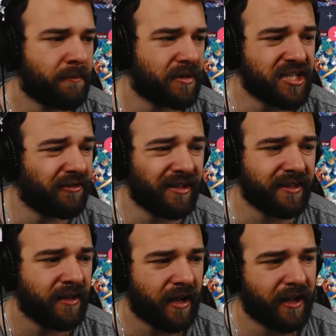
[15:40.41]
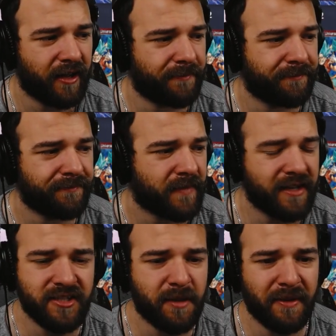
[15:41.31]
But generally,
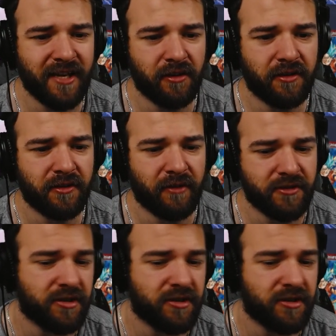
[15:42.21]
it just depends how low to the ground.